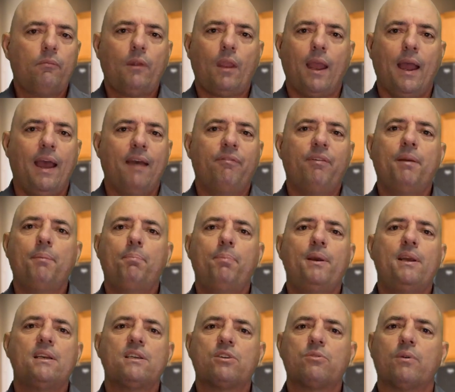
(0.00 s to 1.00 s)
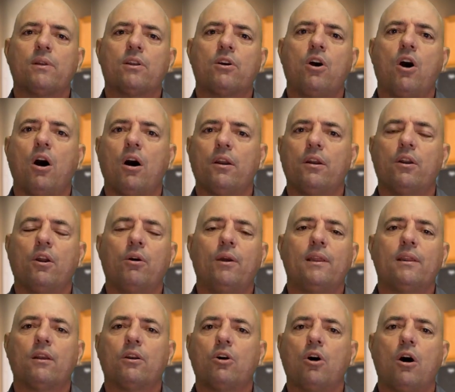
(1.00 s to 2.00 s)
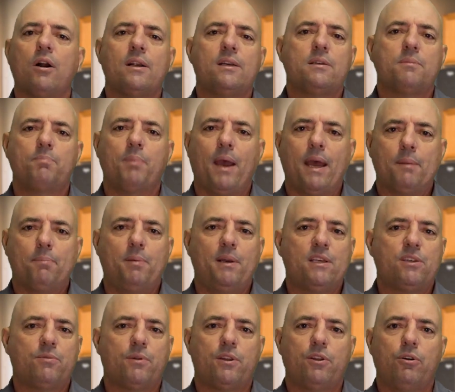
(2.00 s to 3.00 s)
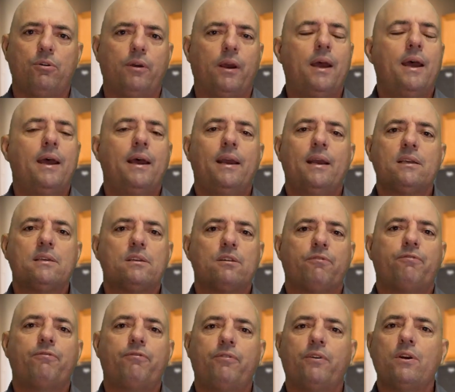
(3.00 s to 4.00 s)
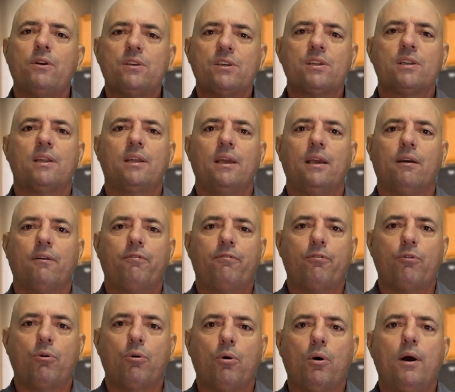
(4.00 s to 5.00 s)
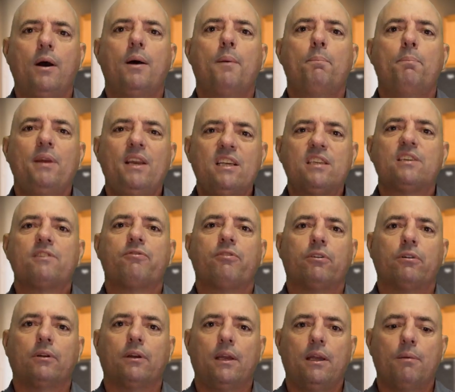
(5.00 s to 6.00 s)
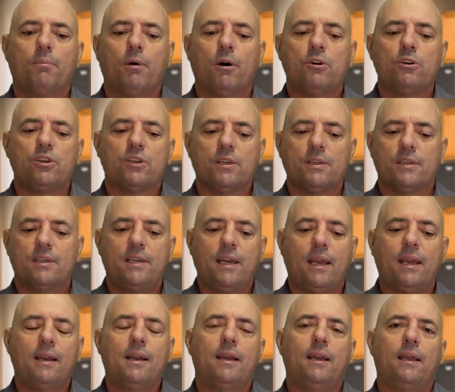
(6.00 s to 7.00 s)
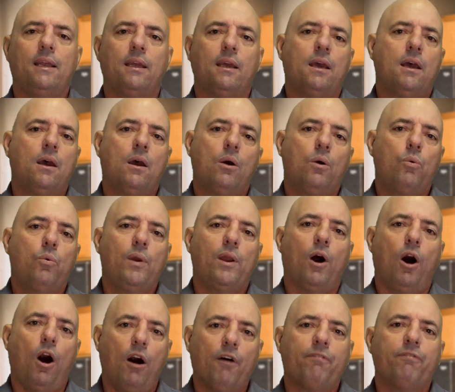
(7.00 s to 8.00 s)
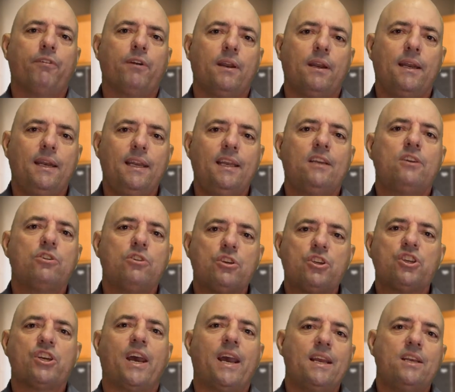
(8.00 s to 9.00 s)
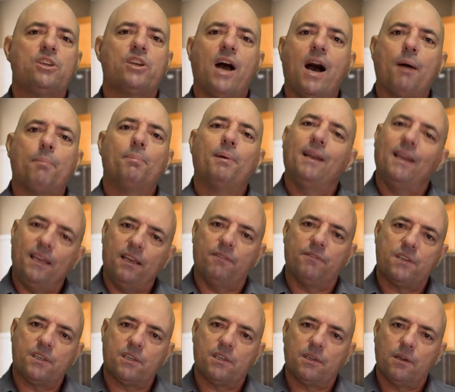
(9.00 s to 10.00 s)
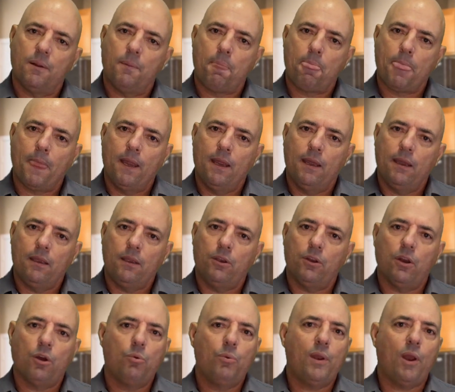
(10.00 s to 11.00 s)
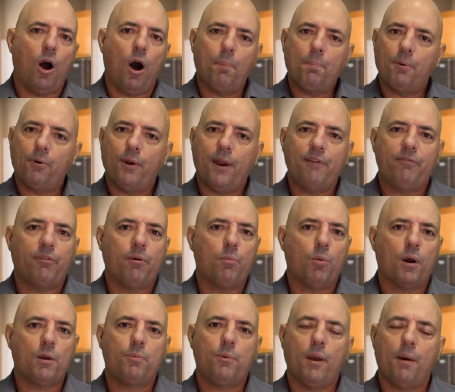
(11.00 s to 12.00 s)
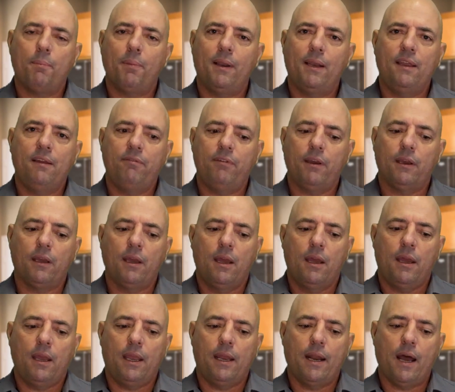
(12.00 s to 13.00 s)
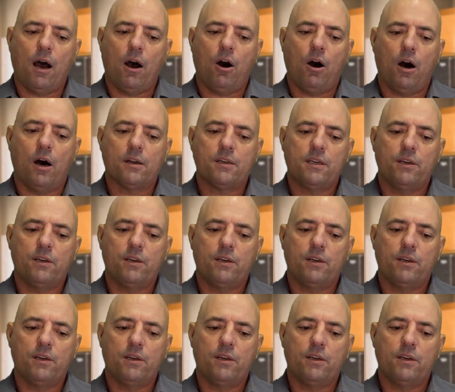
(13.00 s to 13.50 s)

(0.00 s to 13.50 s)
Having peace with God, knowing that God is at peace with you, is the first thing for peaceful emotion. Secondly, we often need to change our beliefs. You know, we operate from what we are believing in our heart.